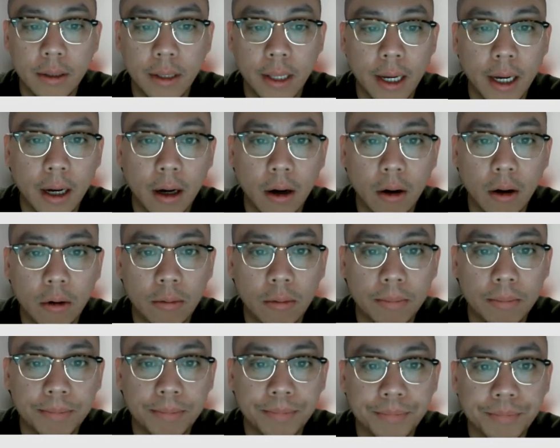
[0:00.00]

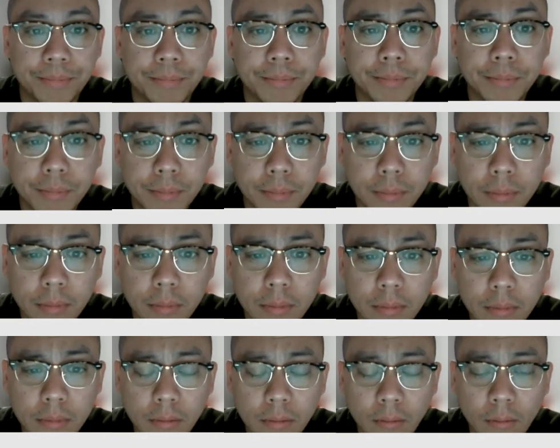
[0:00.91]
Now,
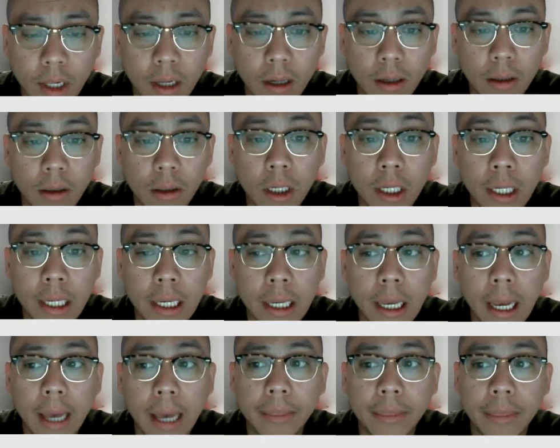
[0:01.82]

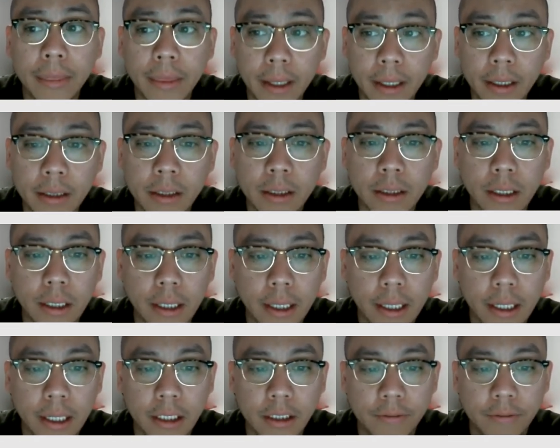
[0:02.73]
looking at this,
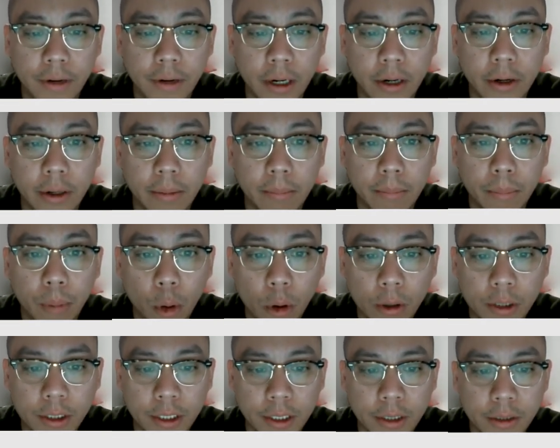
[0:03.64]
it is very
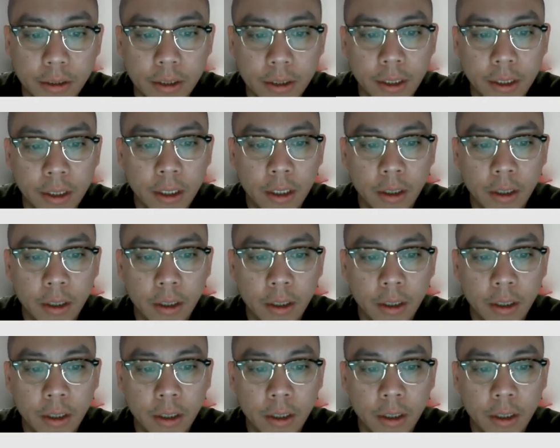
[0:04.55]
important.